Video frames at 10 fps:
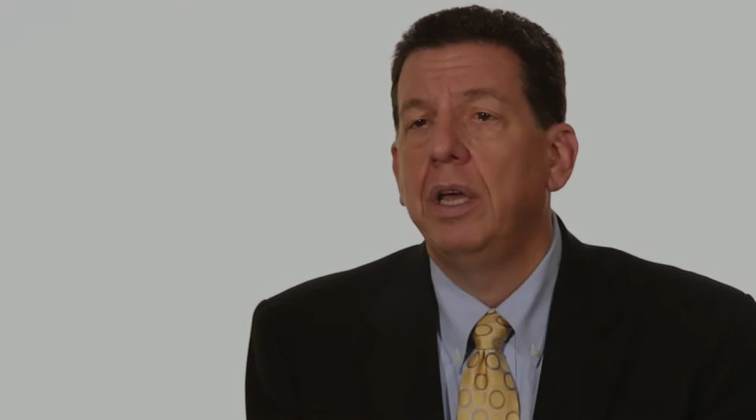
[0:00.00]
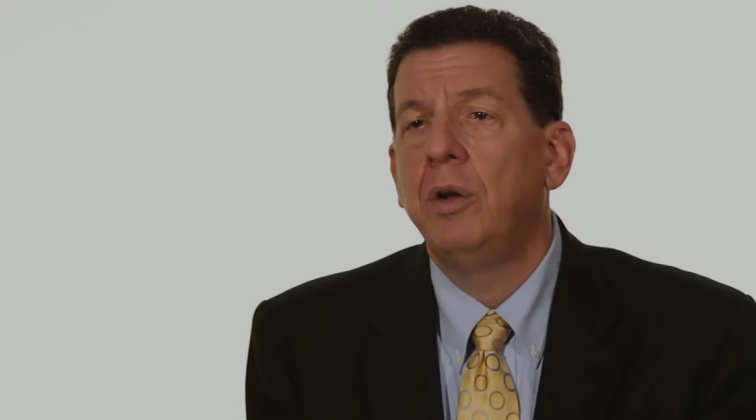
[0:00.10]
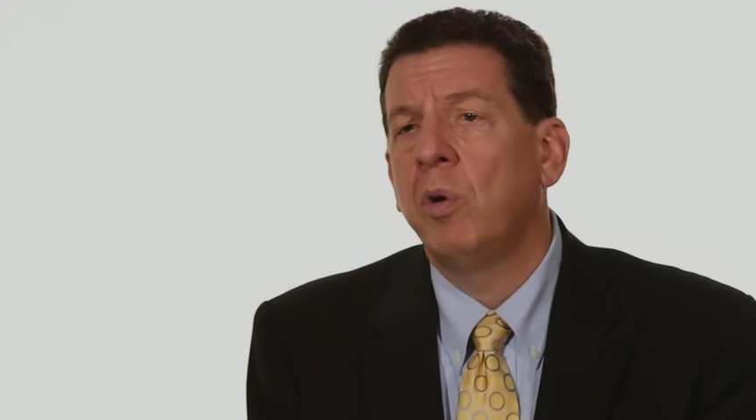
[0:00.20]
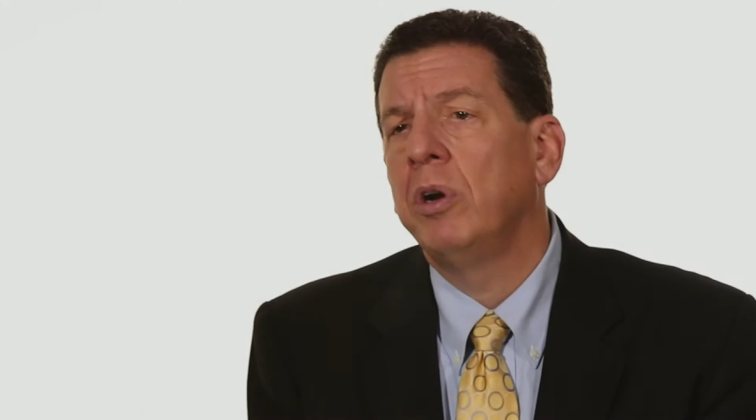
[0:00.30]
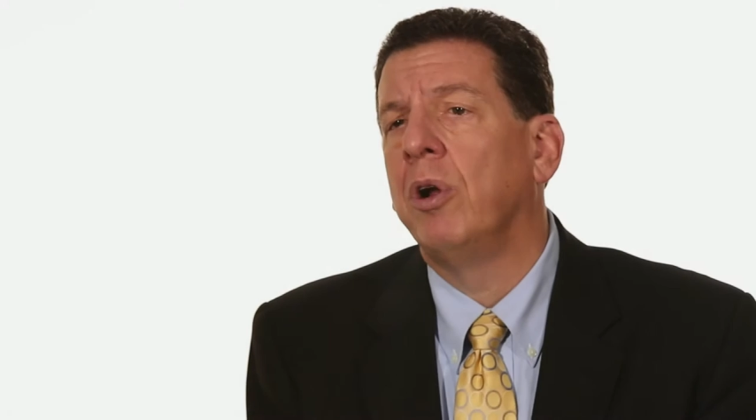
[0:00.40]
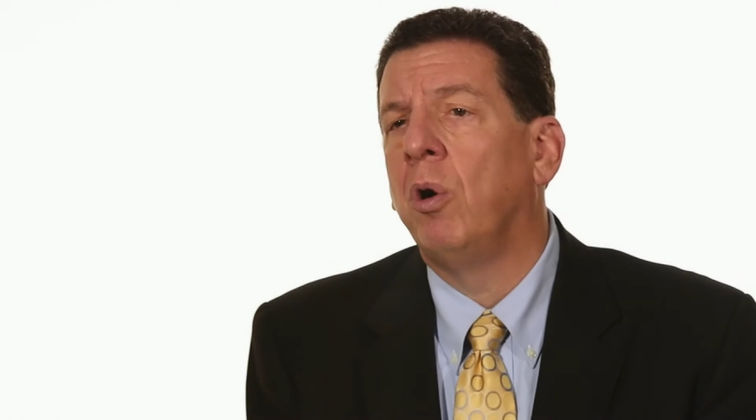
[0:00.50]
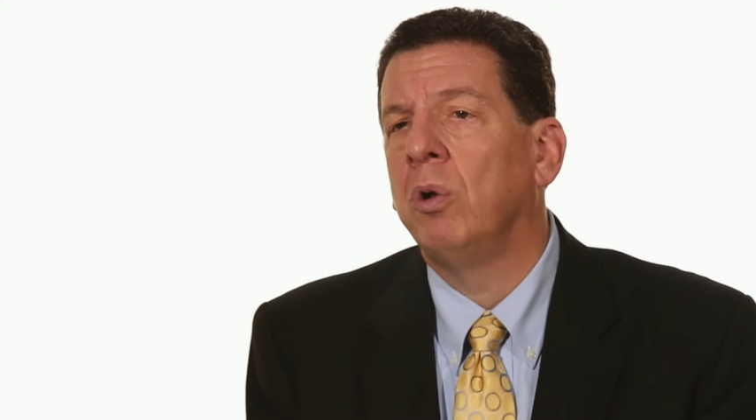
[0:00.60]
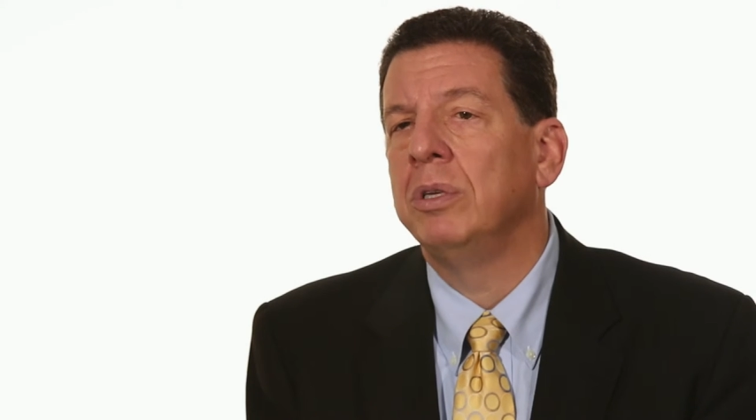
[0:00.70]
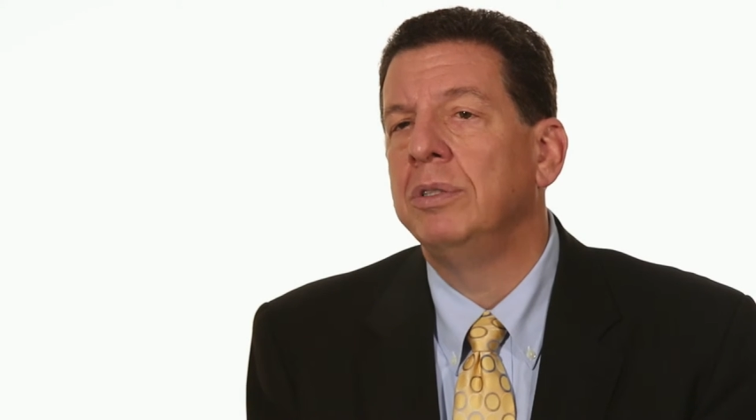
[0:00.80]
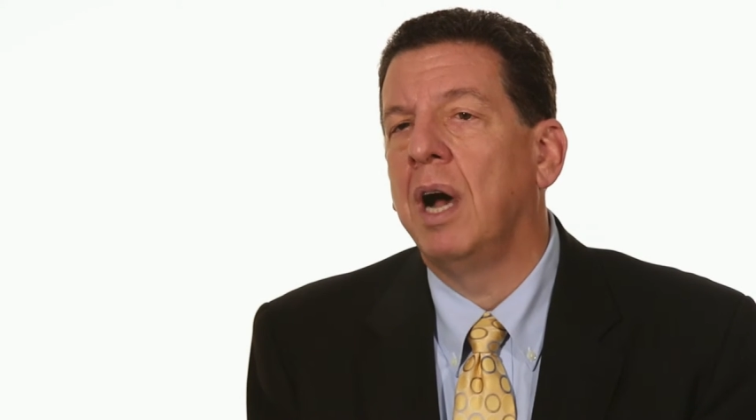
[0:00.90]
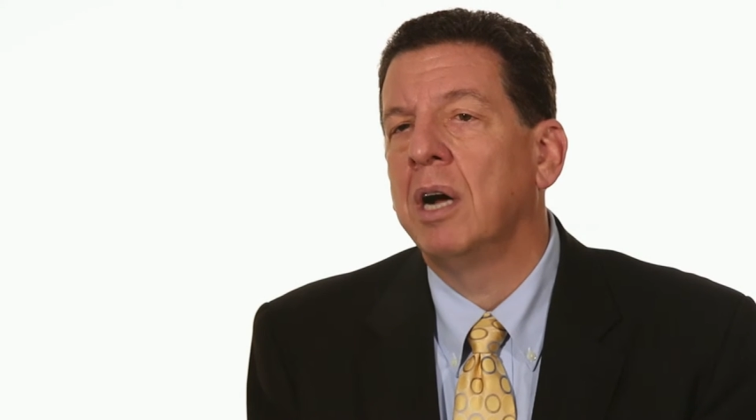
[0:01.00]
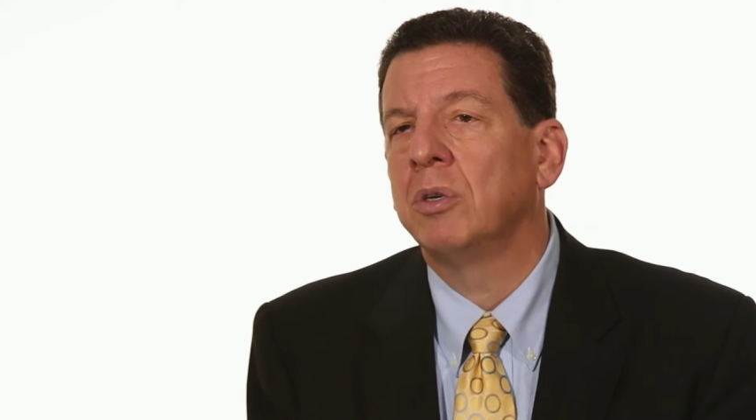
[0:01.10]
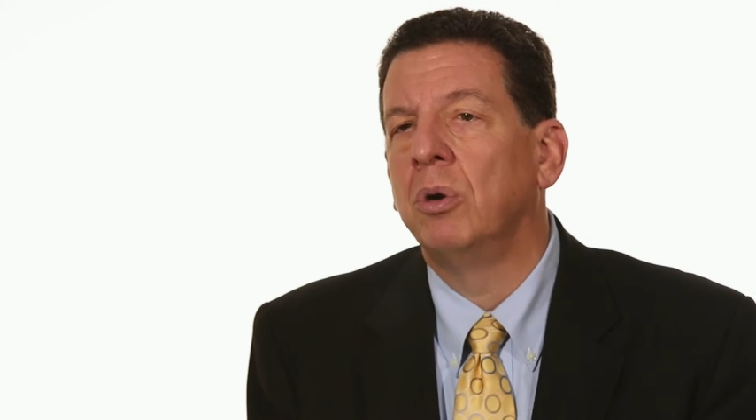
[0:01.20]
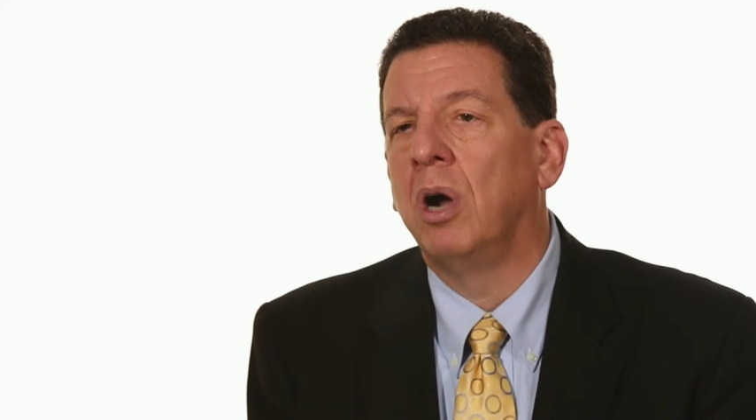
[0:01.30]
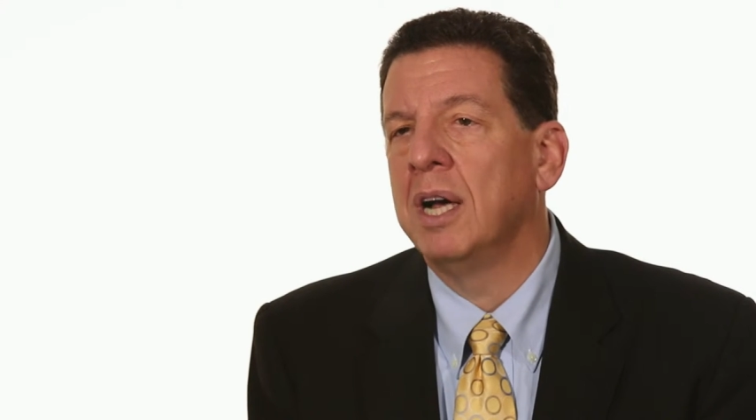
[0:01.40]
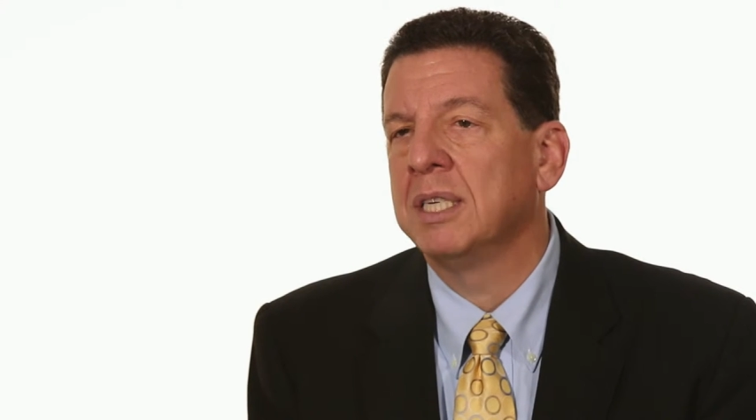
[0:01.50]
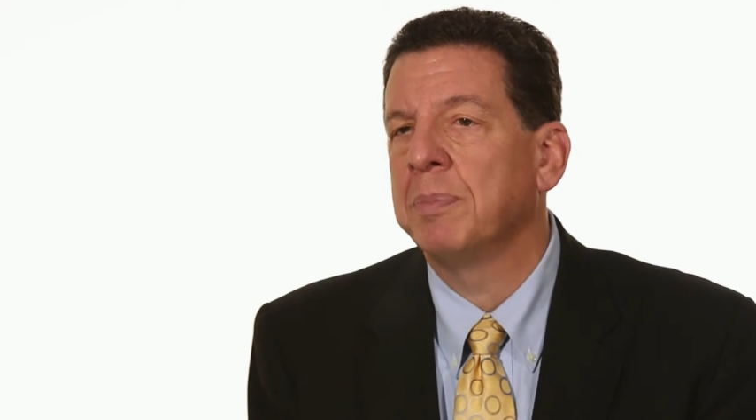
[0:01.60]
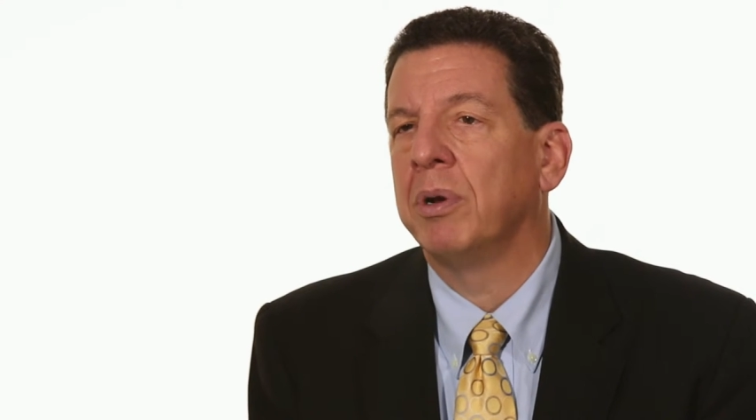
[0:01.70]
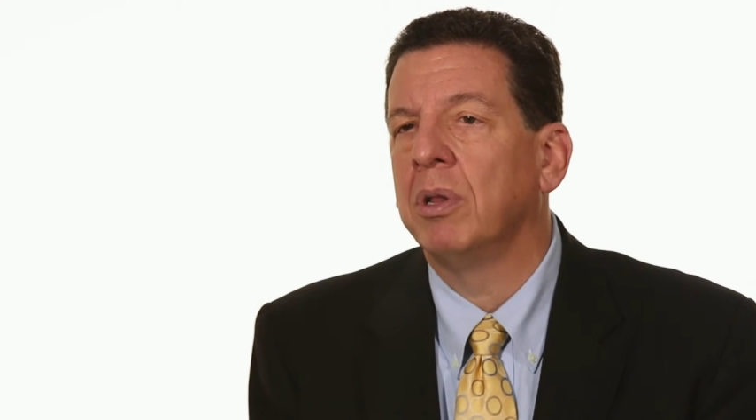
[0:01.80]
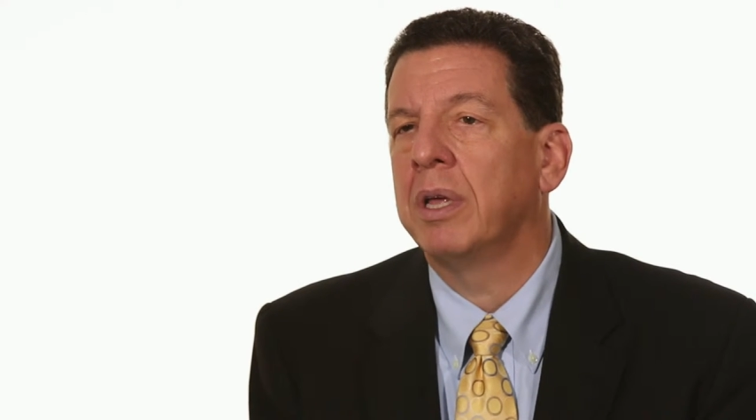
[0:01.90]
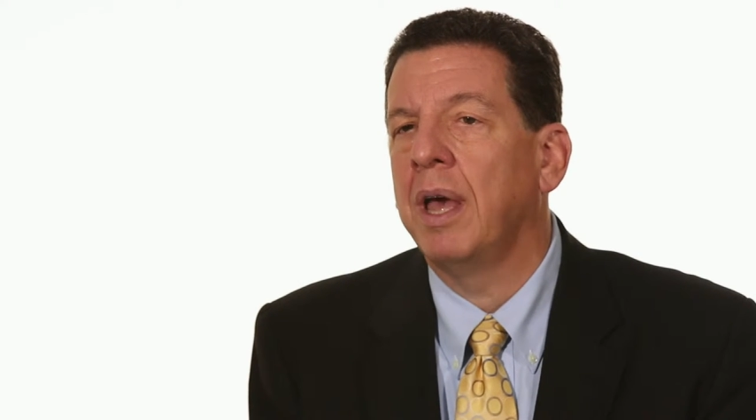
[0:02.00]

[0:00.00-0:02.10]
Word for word: In order to hold a doctor or hospital